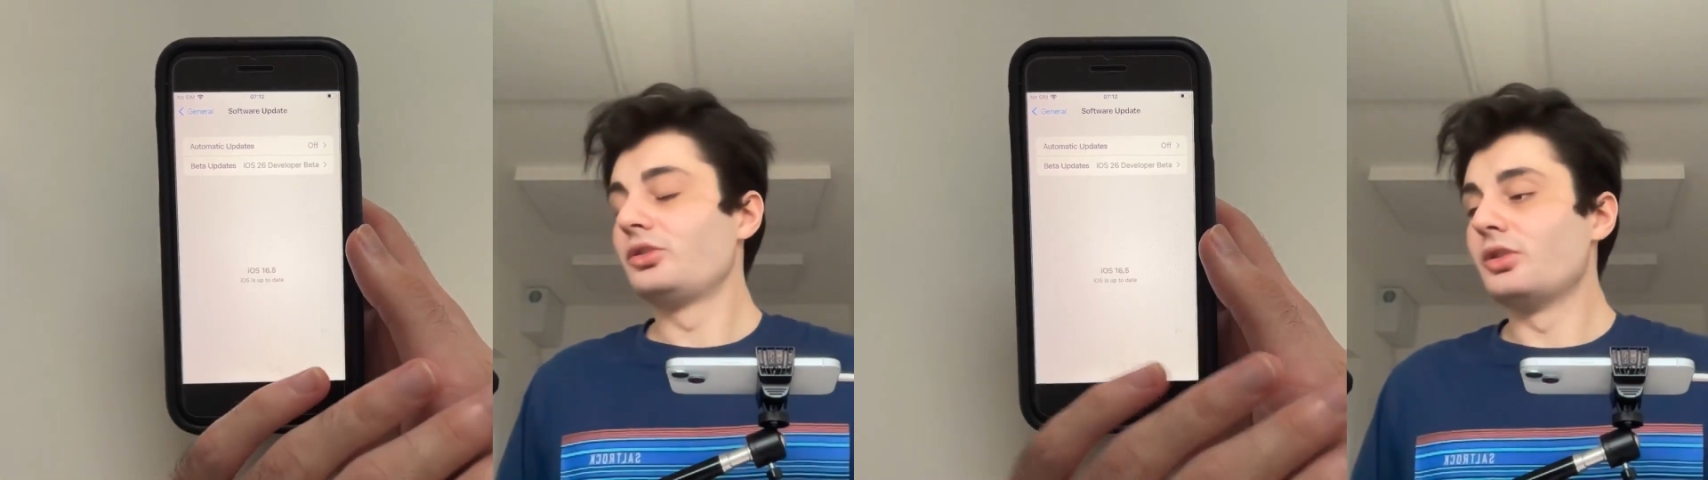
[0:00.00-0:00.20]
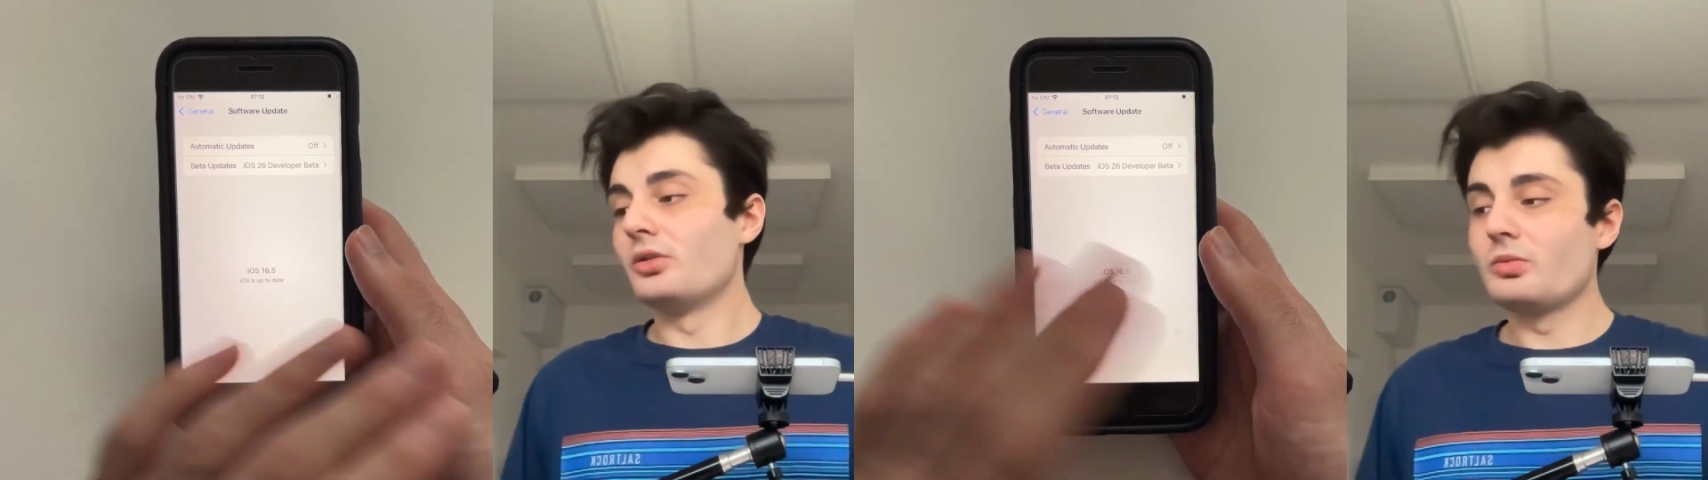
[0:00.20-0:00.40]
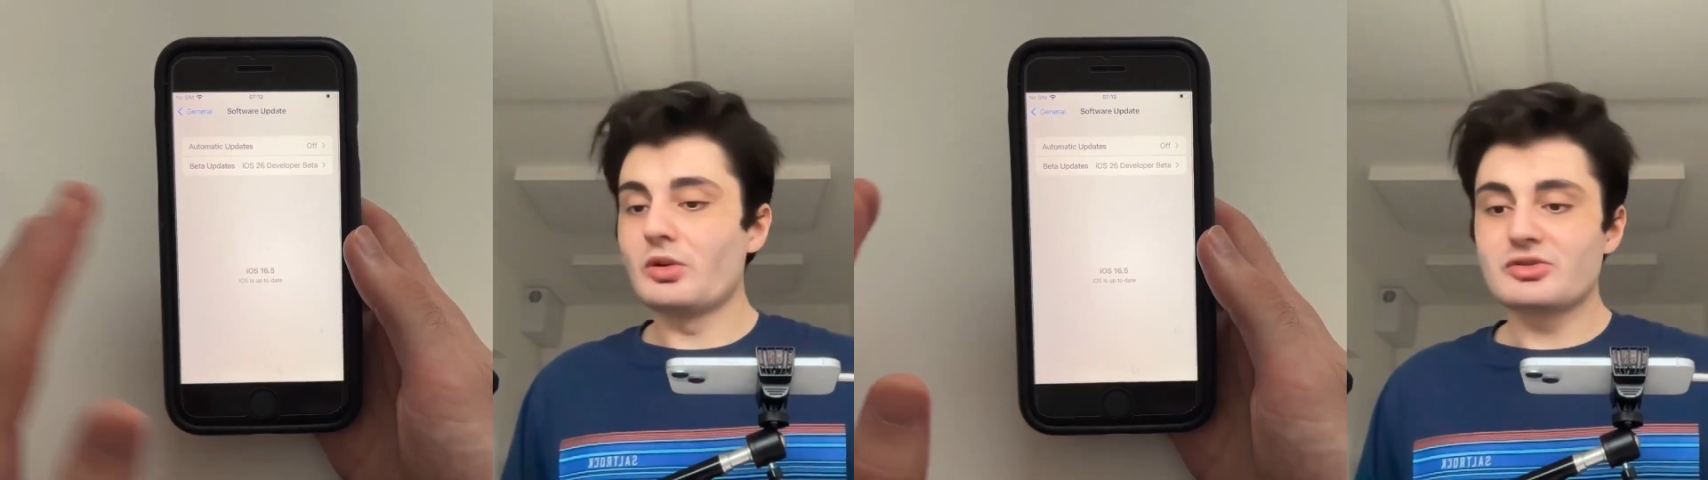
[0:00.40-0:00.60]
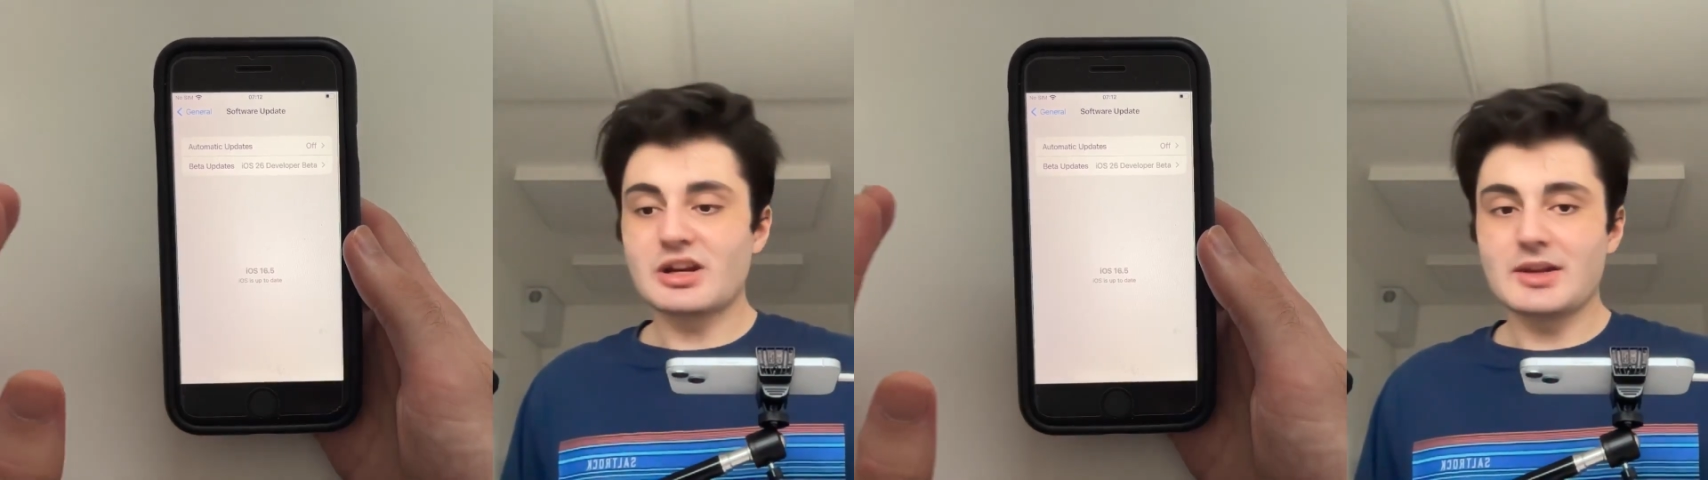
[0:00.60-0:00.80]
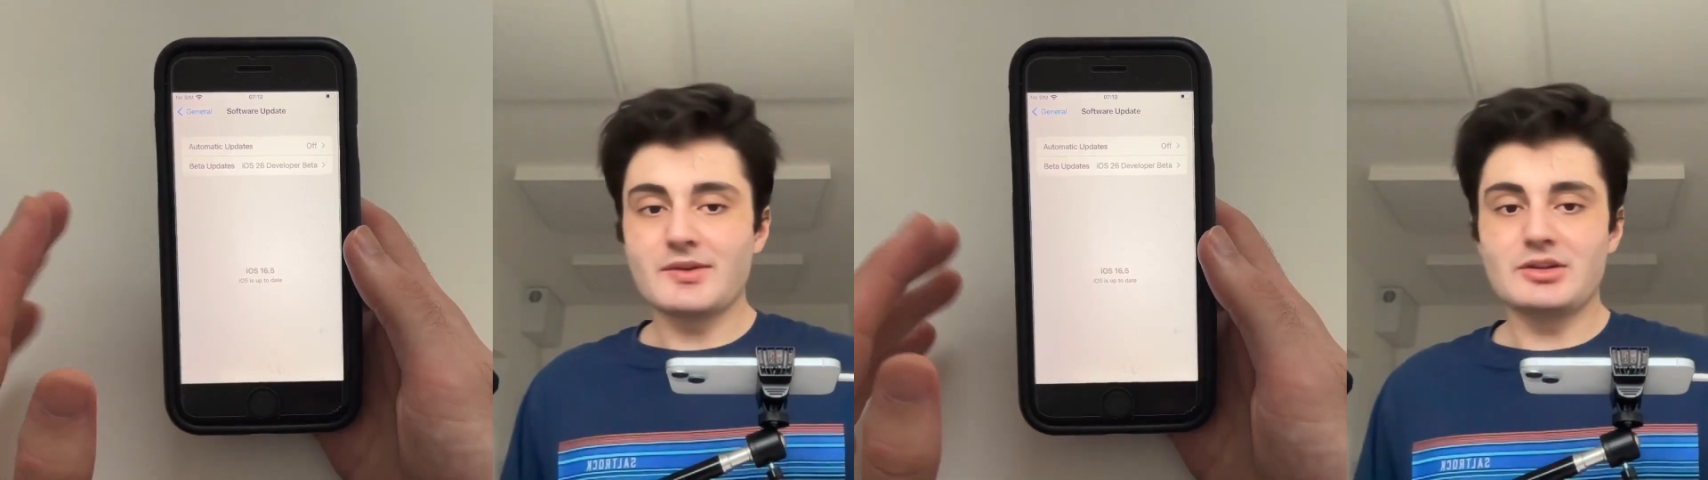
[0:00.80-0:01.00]
Don't watch
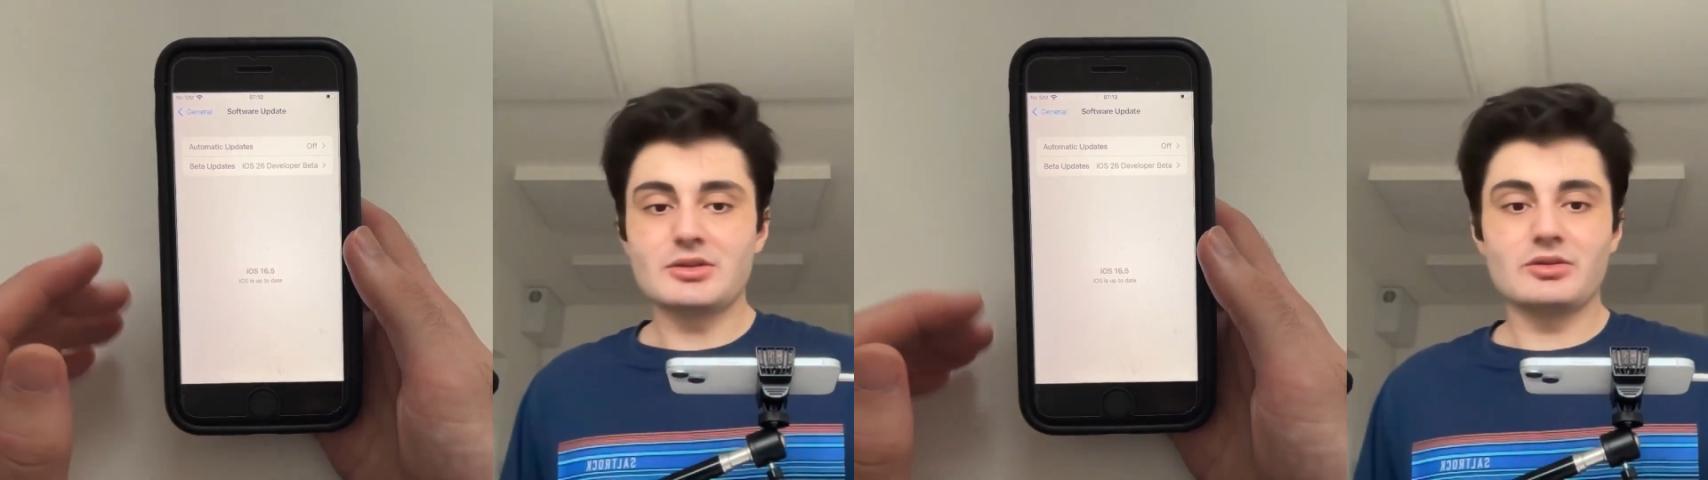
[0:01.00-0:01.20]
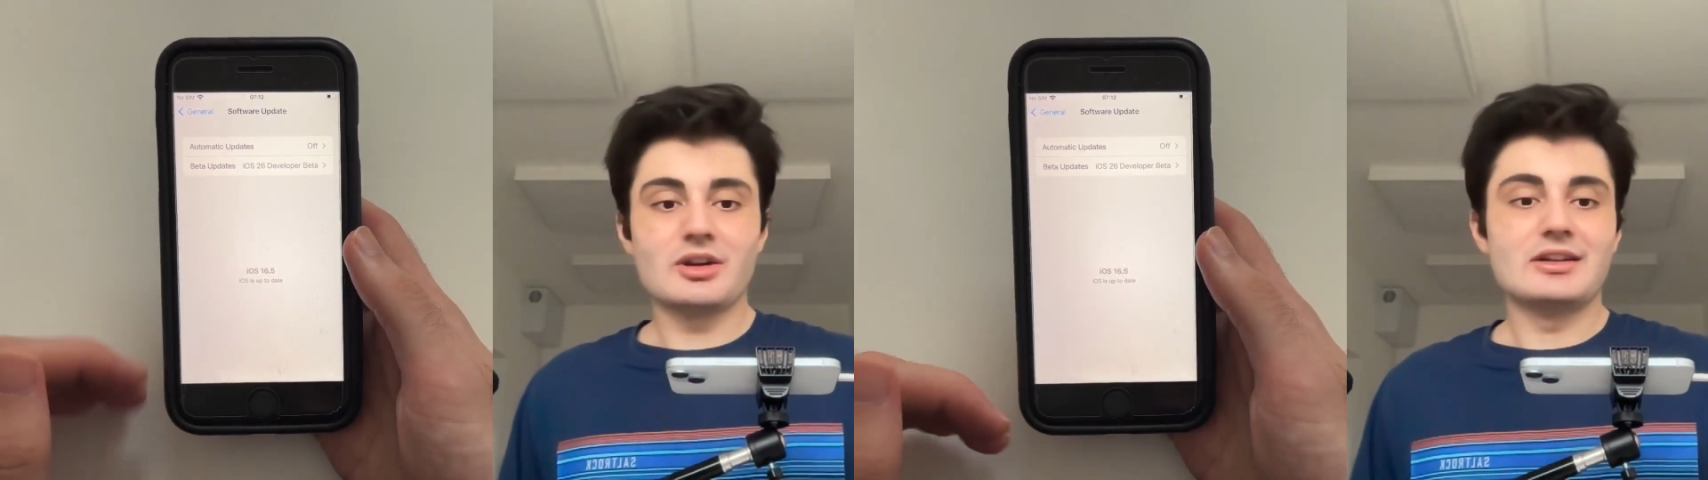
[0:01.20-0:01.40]
any videos